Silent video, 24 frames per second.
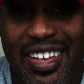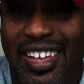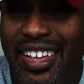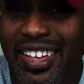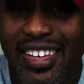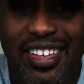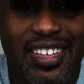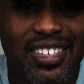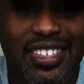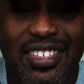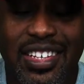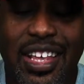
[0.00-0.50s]

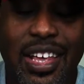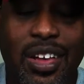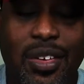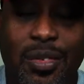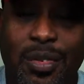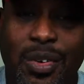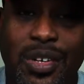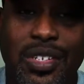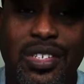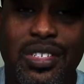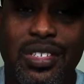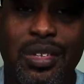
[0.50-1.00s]
Because
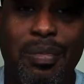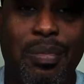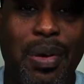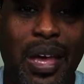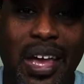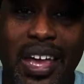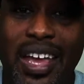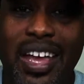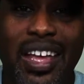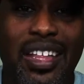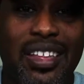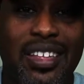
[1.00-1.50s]
once the
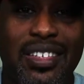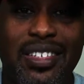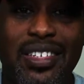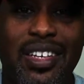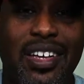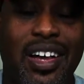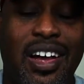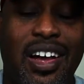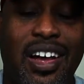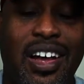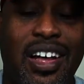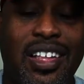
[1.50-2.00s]
pain is
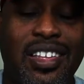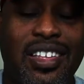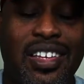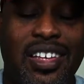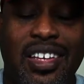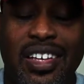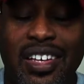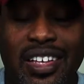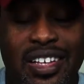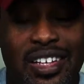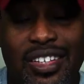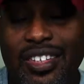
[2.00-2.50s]
gone,
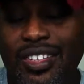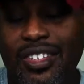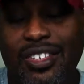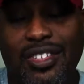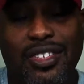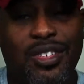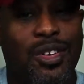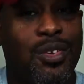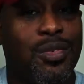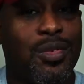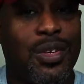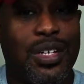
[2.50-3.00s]

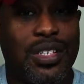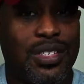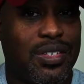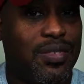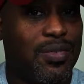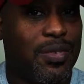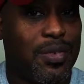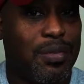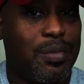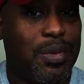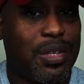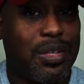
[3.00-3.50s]
there's no
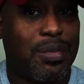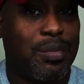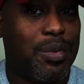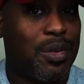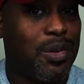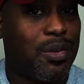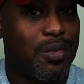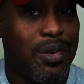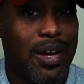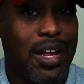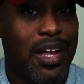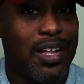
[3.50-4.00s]
reason for me to
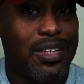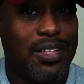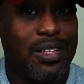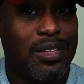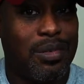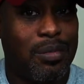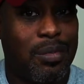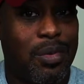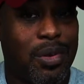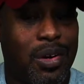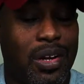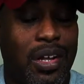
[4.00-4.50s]
be around
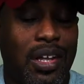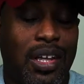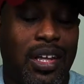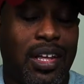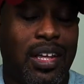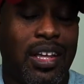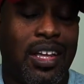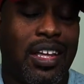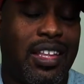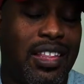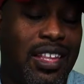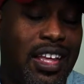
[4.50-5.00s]
anymore.
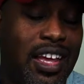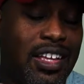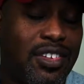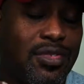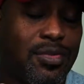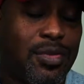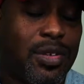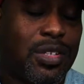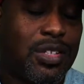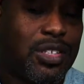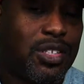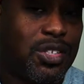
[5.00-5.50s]
And
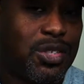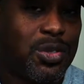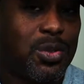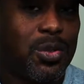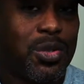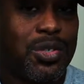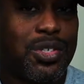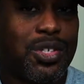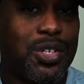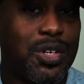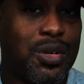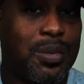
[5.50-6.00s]
that's really
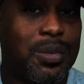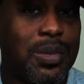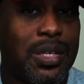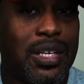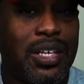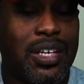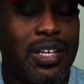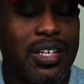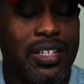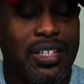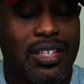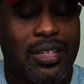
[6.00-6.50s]
short-term
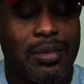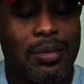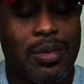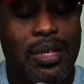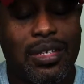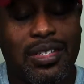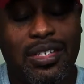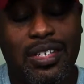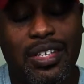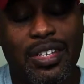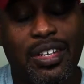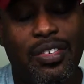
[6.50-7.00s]
thinking. And I'm
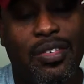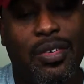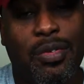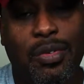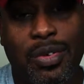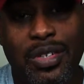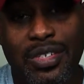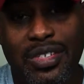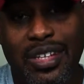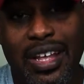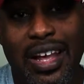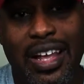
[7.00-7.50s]
not saying
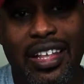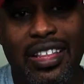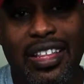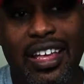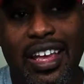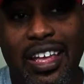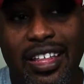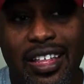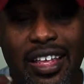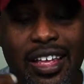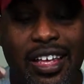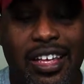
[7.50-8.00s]
everyone's like
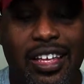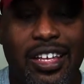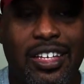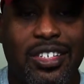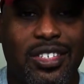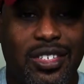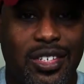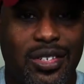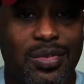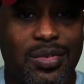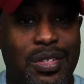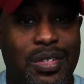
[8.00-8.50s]
that.
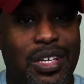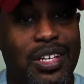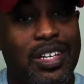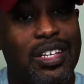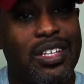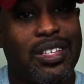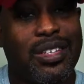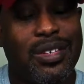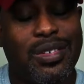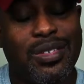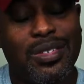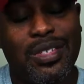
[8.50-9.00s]
It's when I
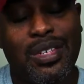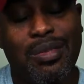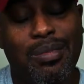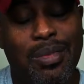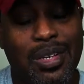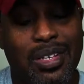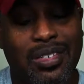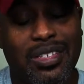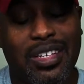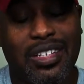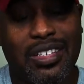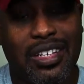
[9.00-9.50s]
get those
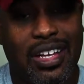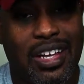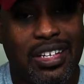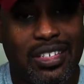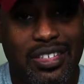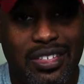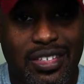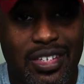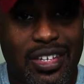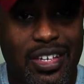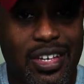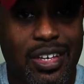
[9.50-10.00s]
emails, I
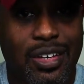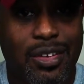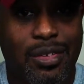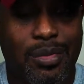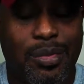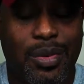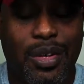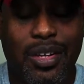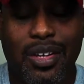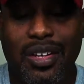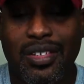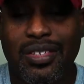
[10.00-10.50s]
just
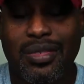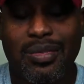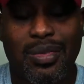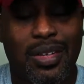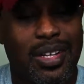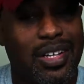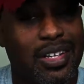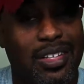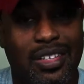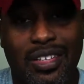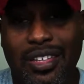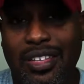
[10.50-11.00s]
giggle, because I'm
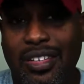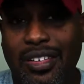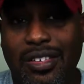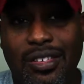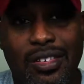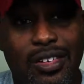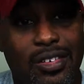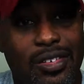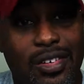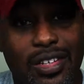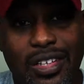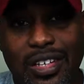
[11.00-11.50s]
like, they
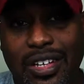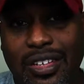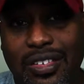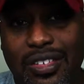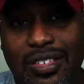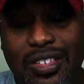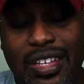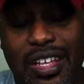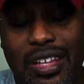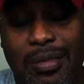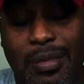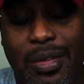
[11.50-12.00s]
don't really
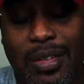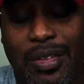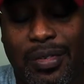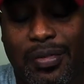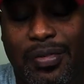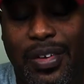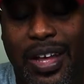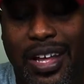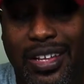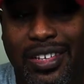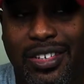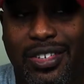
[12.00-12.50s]
understand. I mean, the
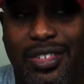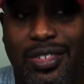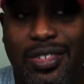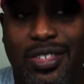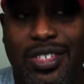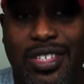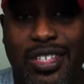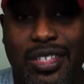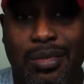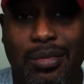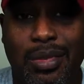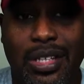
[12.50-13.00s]
fact that you're
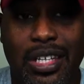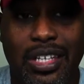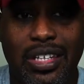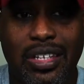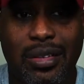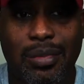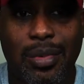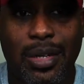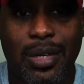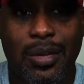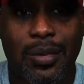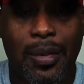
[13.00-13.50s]
sending me that
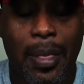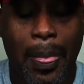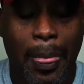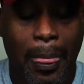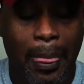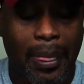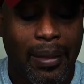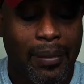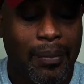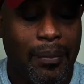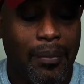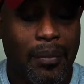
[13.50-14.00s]
email,
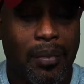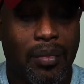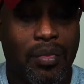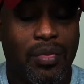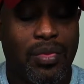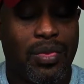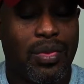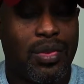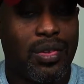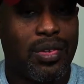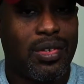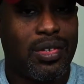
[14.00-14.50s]

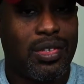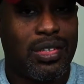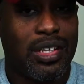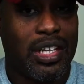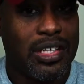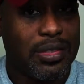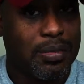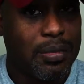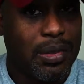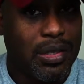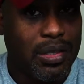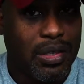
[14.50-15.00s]
it
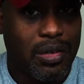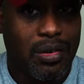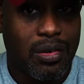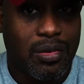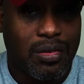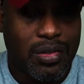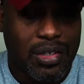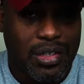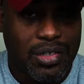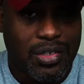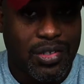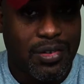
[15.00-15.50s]
lets me
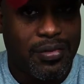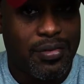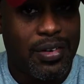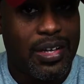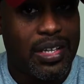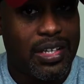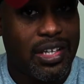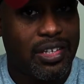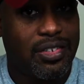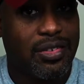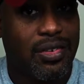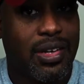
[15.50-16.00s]
know that your
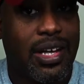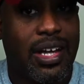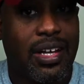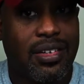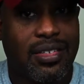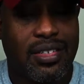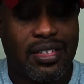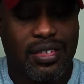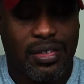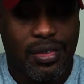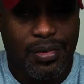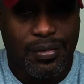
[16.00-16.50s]
financial
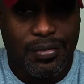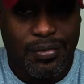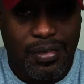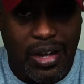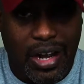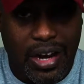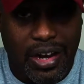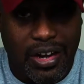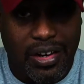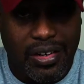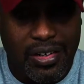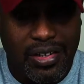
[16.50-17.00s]
house is on
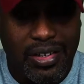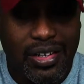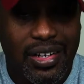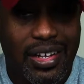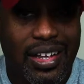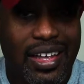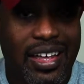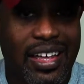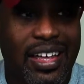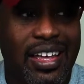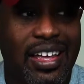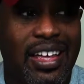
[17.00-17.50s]
fire.
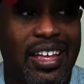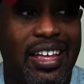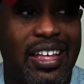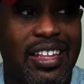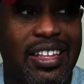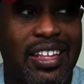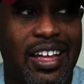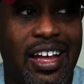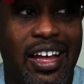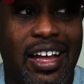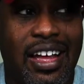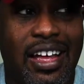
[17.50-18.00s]

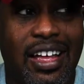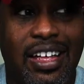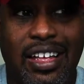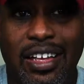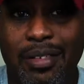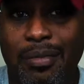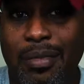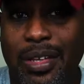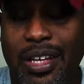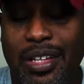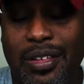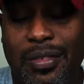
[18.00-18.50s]
And I
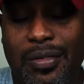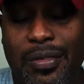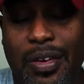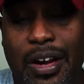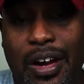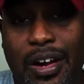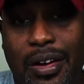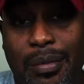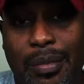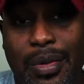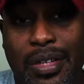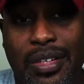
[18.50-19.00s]
am not a
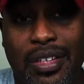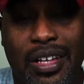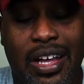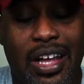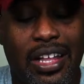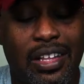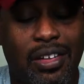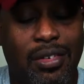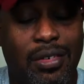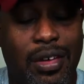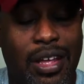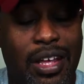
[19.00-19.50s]
fireman.
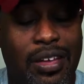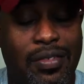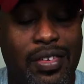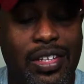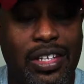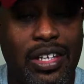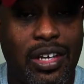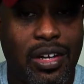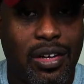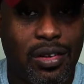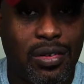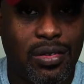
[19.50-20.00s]
I don't have
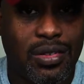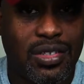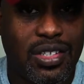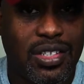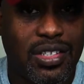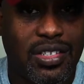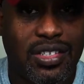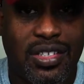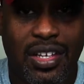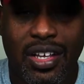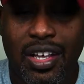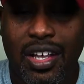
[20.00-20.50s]
any
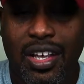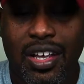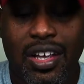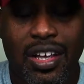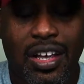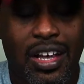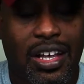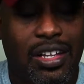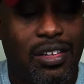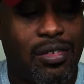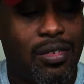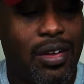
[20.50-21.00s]
hoses.
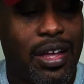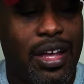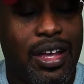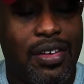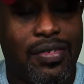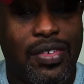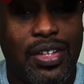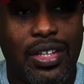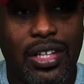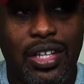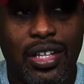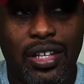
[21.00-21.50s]
I don't
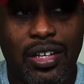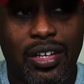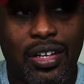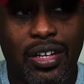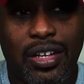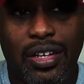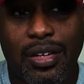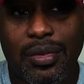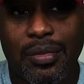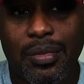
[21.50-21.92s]
have any